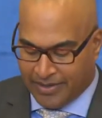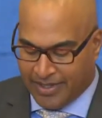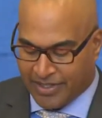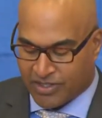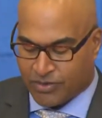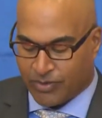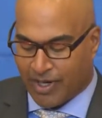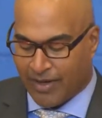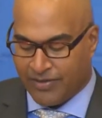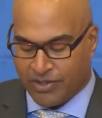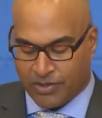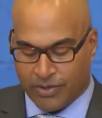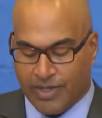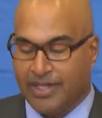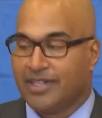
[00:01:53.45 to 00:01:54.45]
that strives
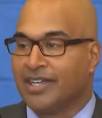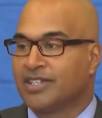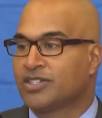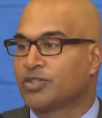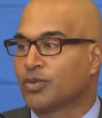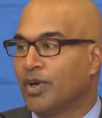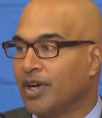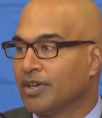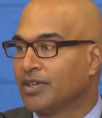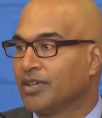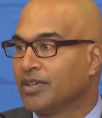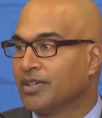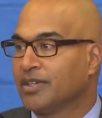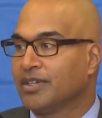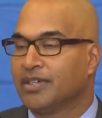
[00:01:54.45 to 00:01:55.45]
to create a
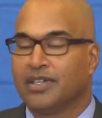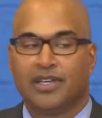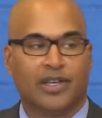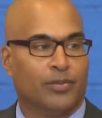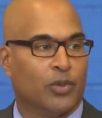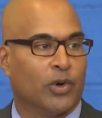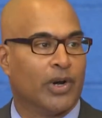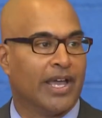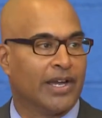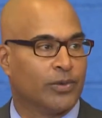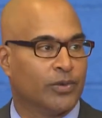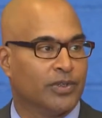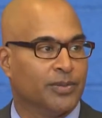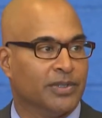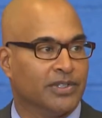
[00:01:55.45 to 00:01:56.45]
stronger and more
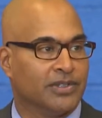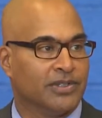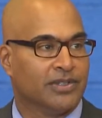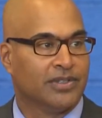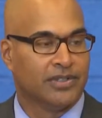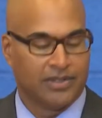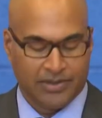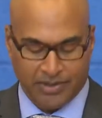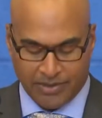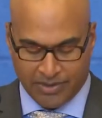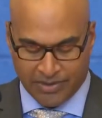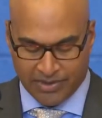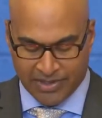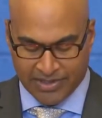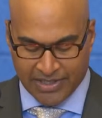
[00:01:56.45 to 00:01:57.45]
equitable
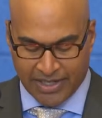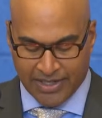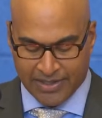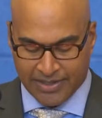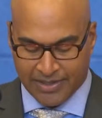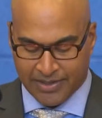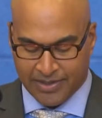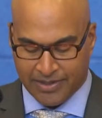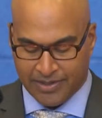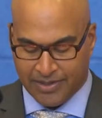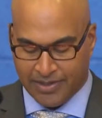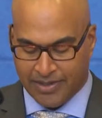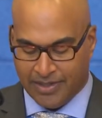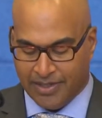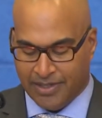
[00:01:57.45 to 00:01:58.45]
society.
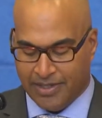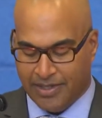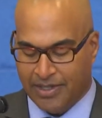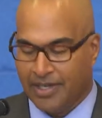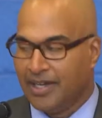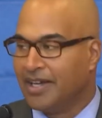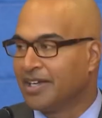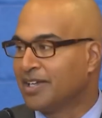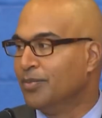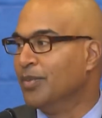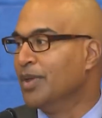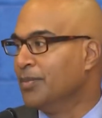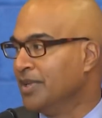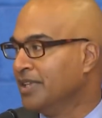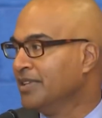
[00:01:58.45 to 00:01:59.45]
A
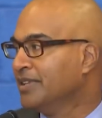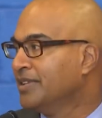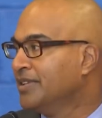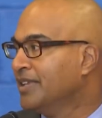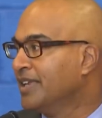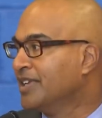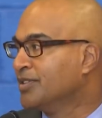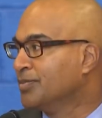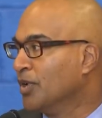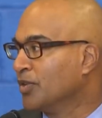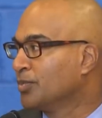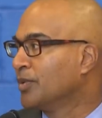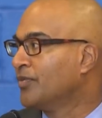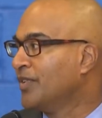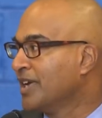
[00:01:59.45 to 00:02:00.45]
commitment that is
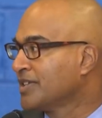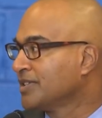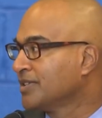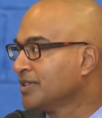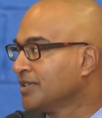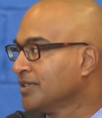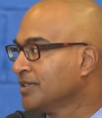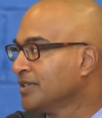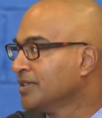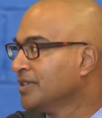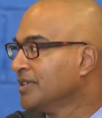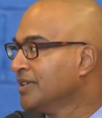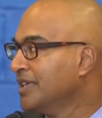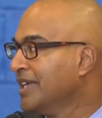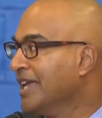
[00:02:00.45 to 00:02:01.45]
both professional
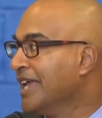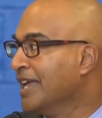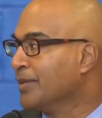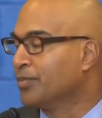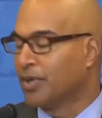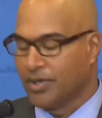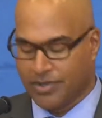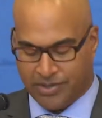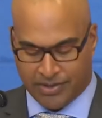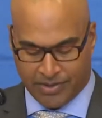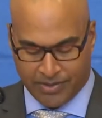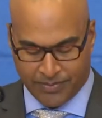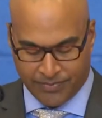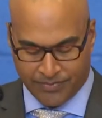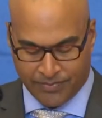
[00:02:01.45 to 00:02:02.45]
and personal.